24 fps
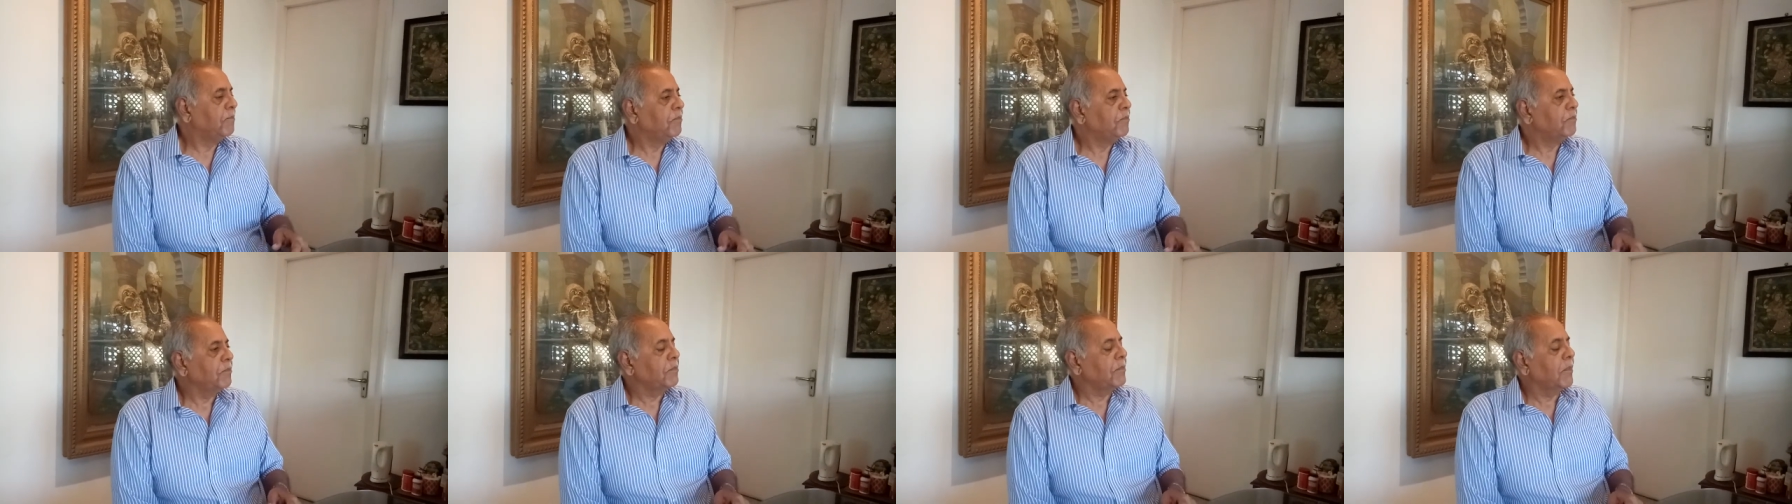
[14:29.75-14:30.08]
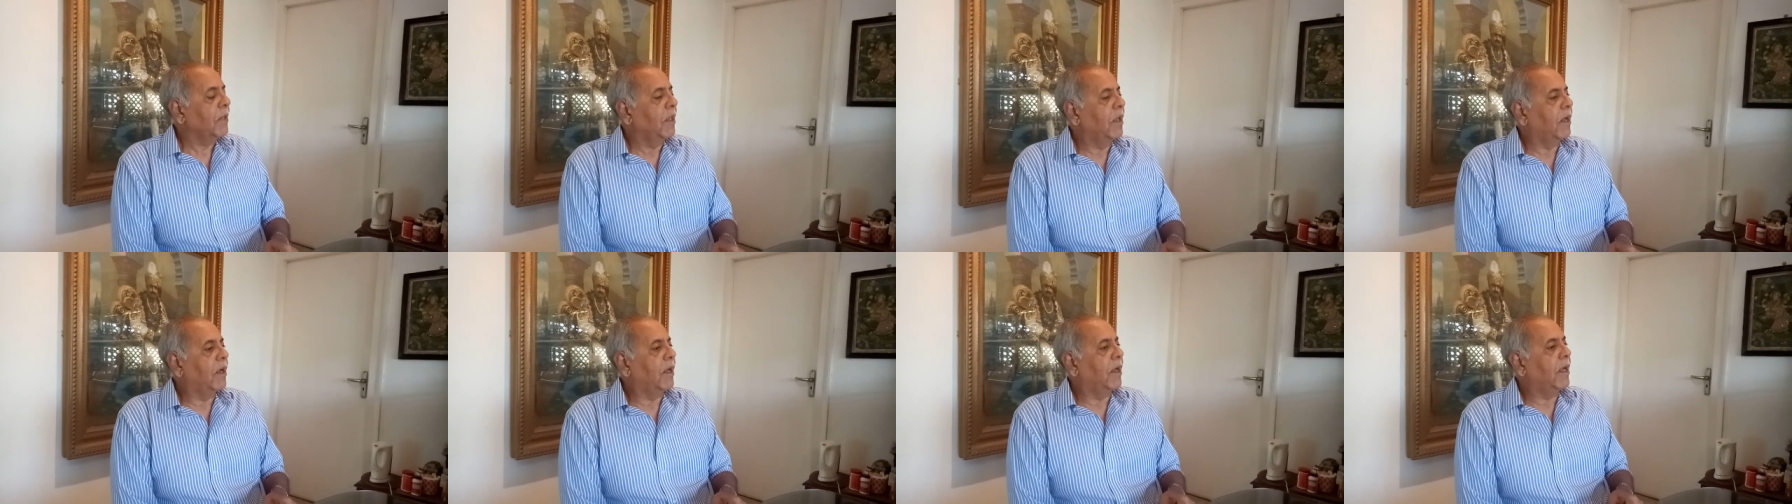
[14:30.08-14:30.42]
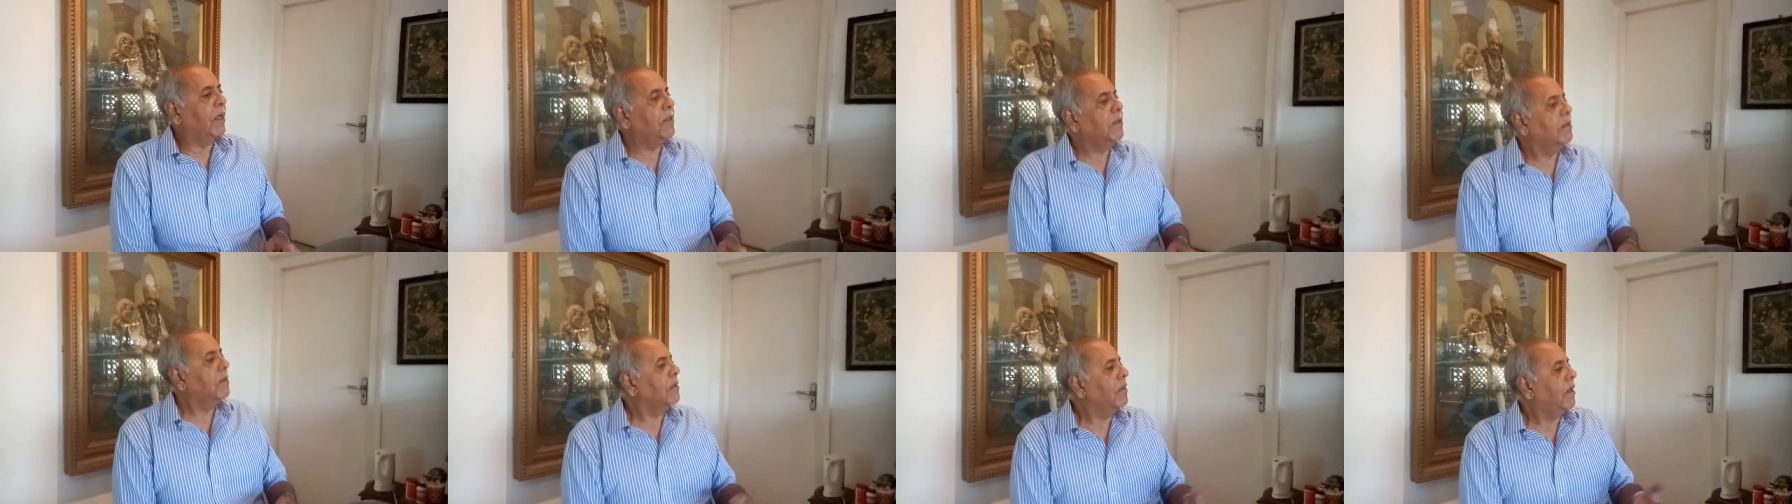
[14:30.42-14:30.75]
Yeah.
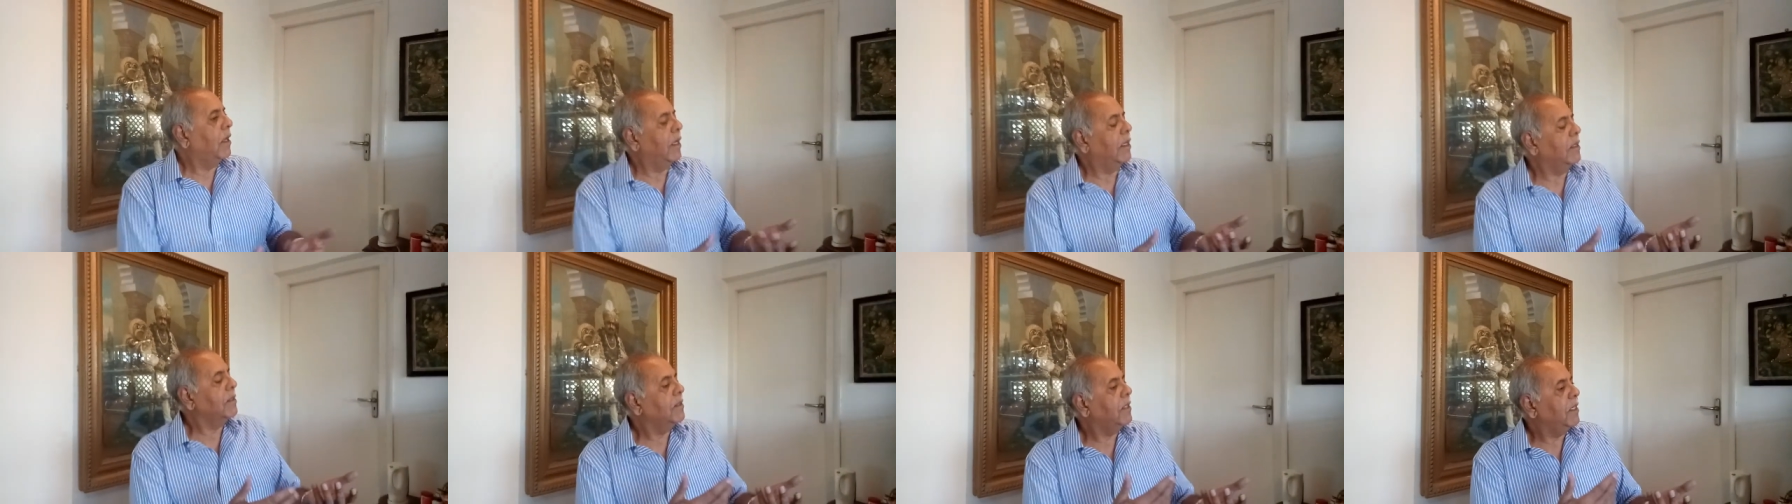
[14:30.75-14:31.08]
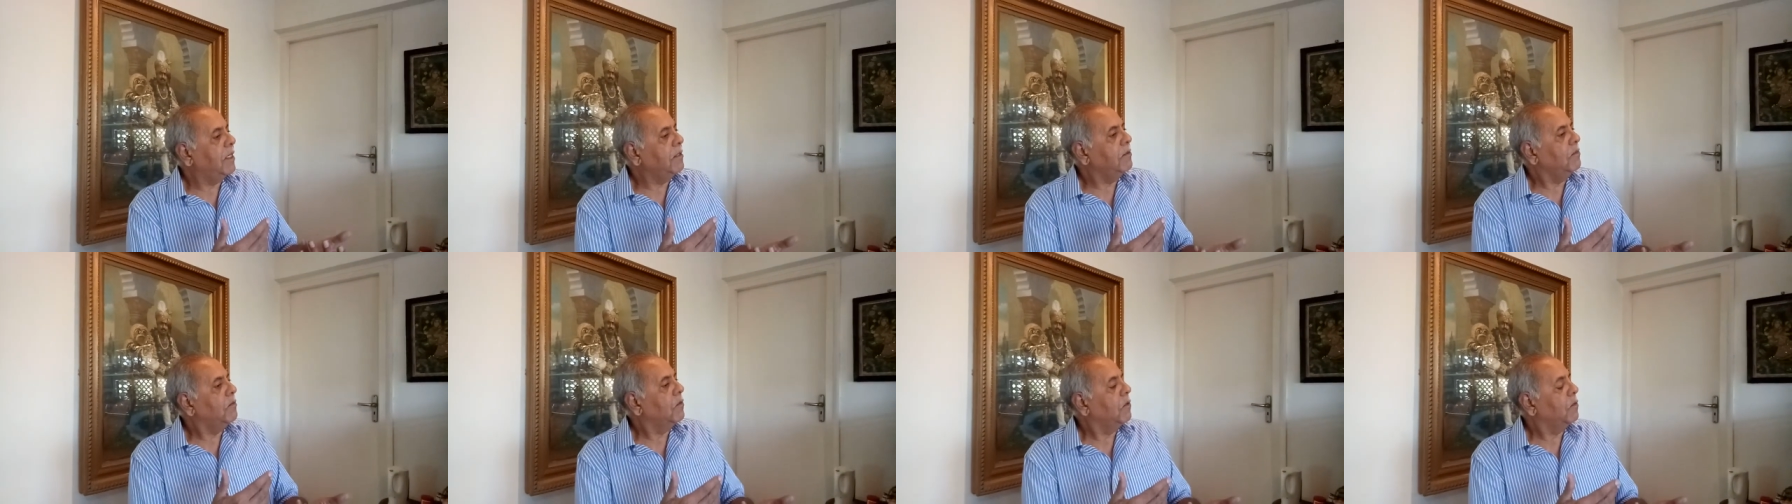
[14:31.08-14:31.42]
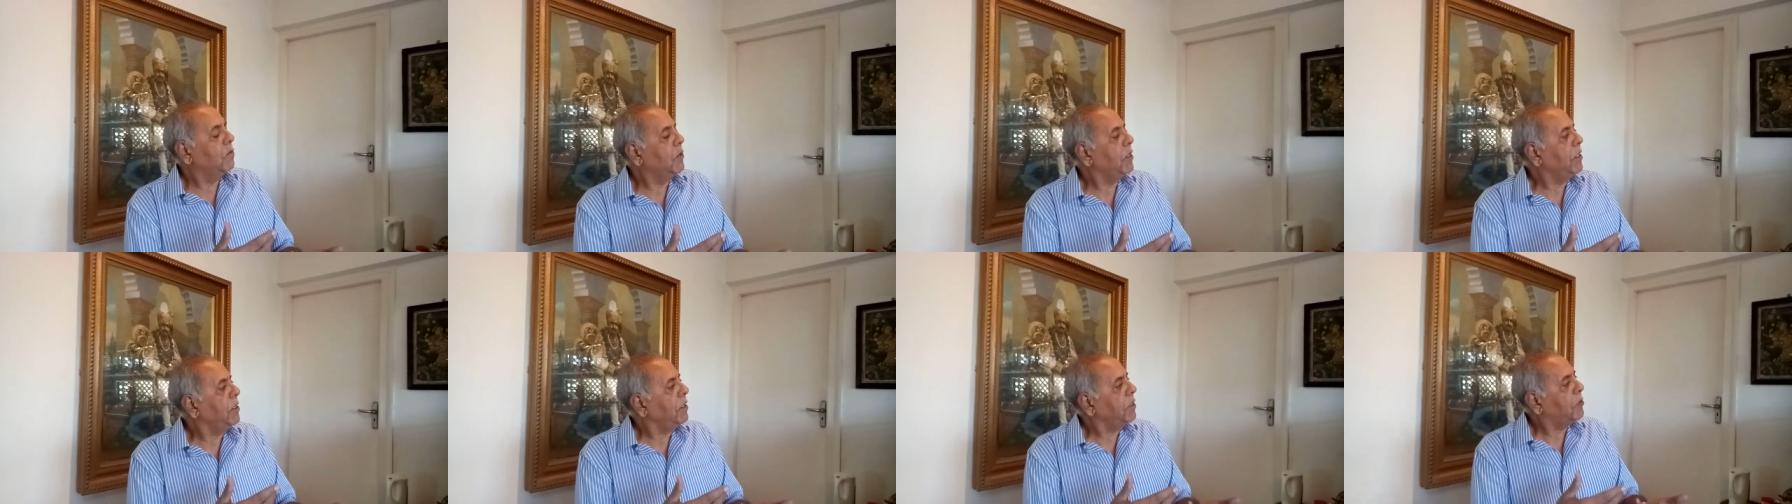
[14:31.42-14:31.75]
And, and
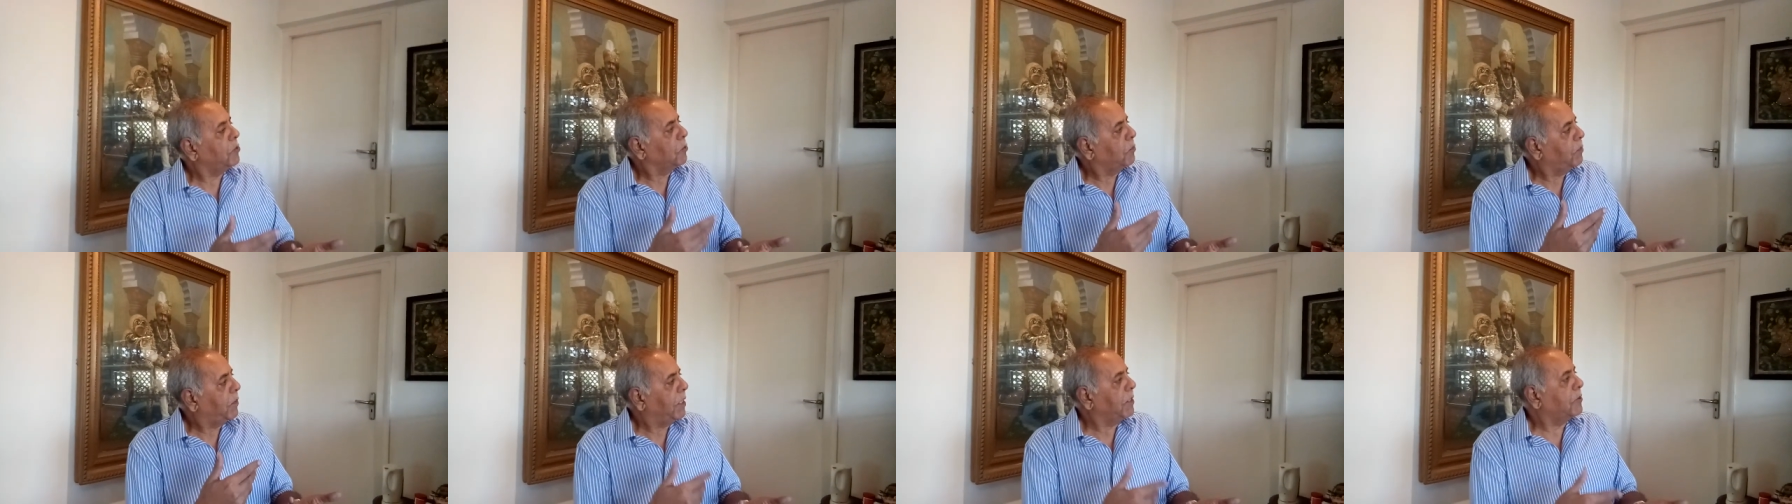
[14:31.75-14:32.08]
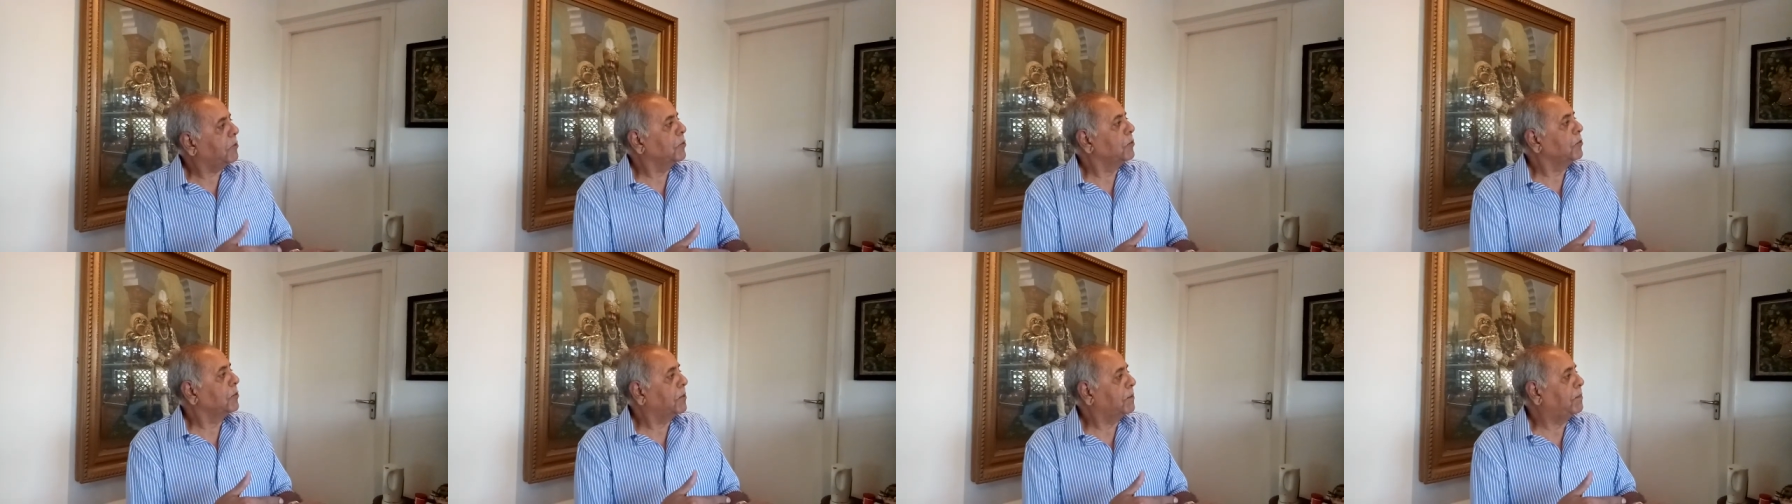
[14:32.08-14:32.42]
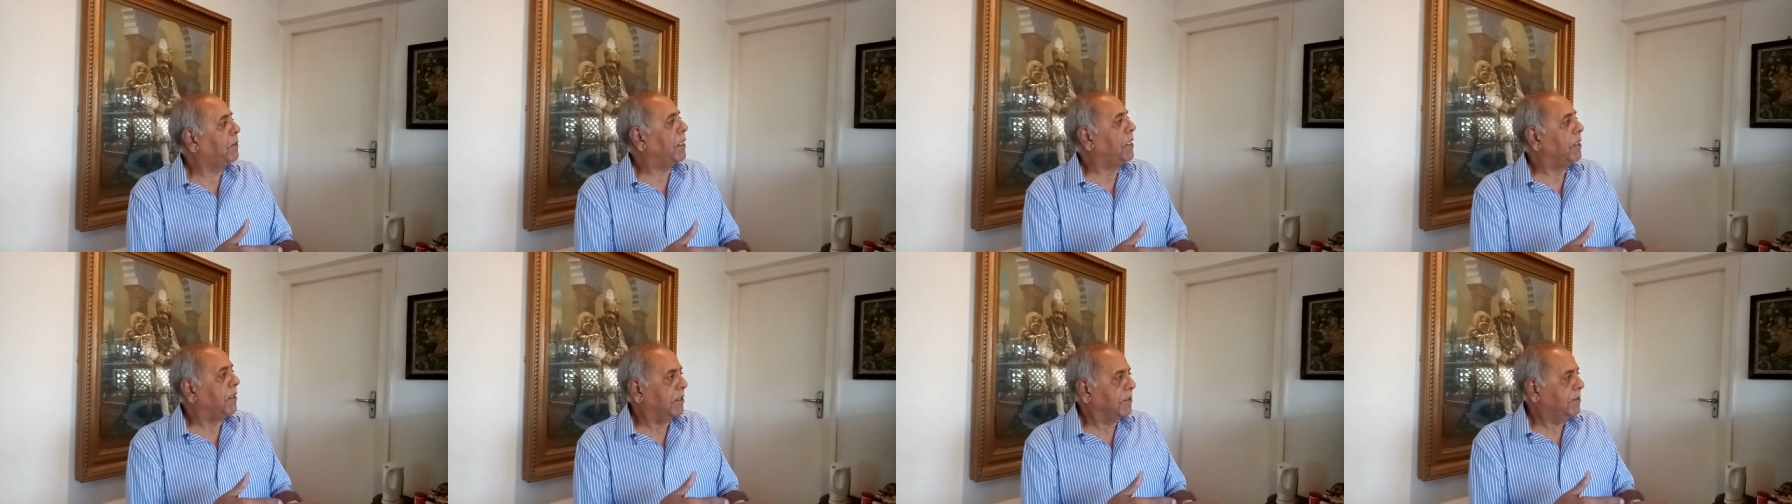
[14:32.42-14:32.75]
then we need to play two
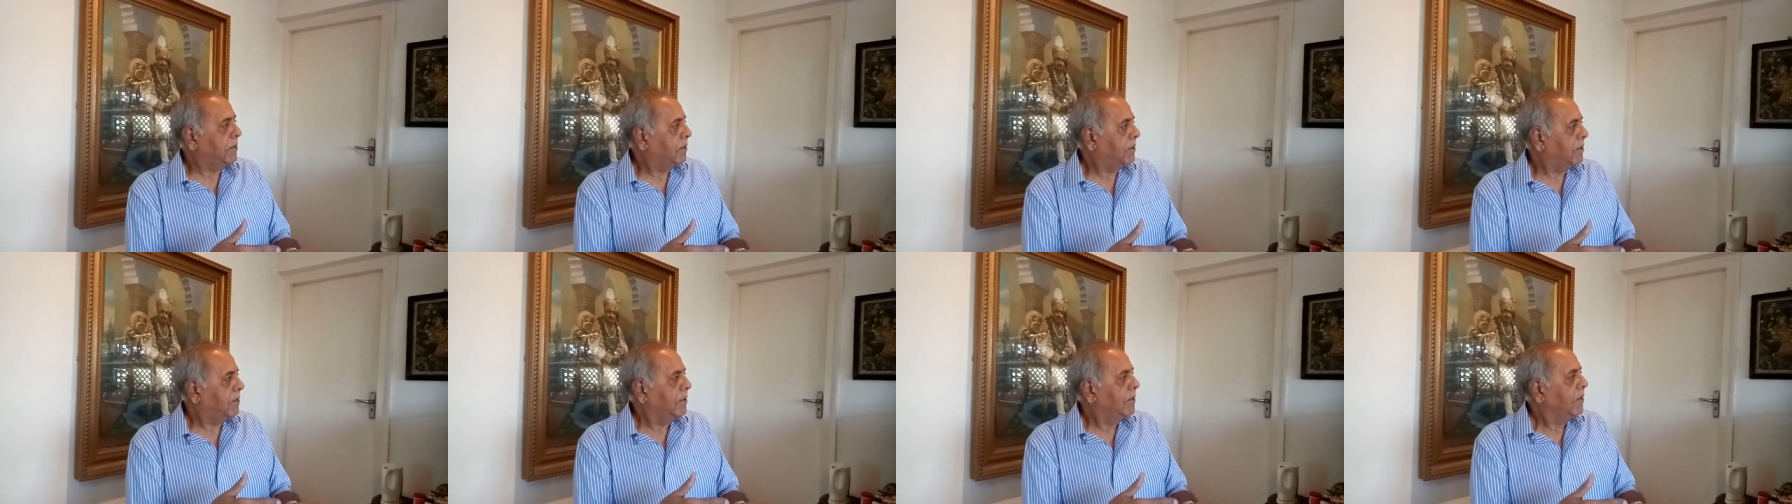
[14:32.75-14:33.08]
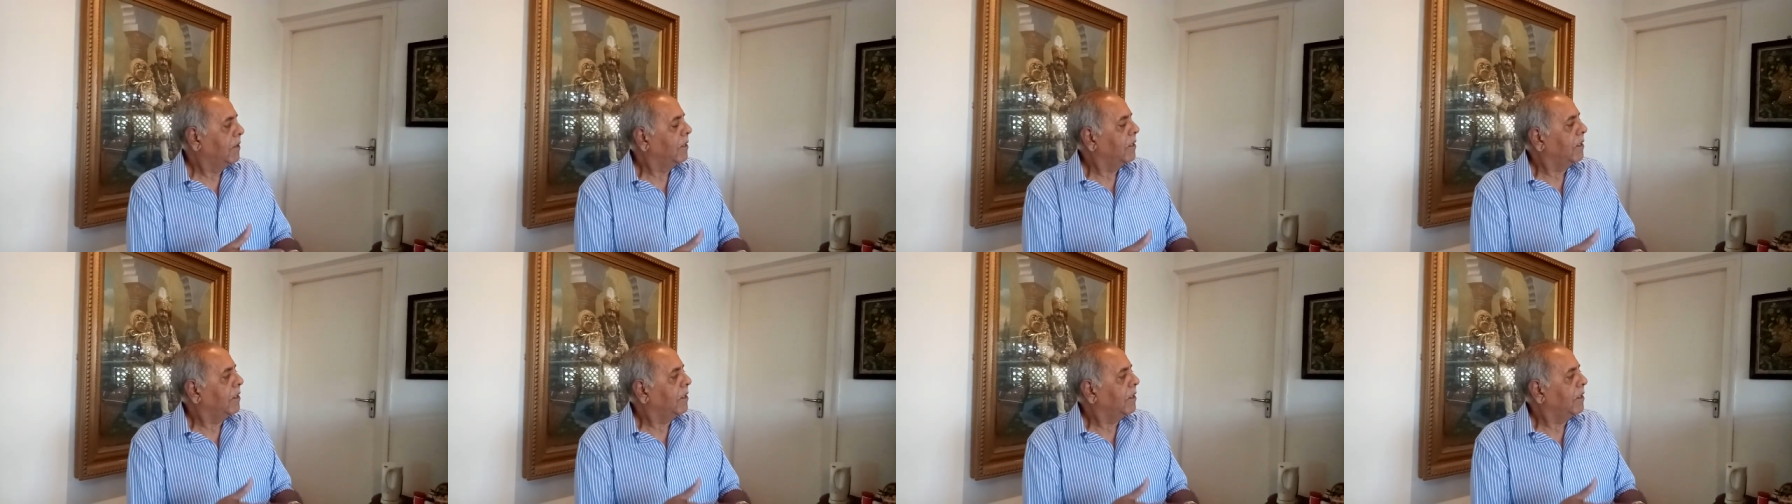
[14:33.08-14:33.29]
spinners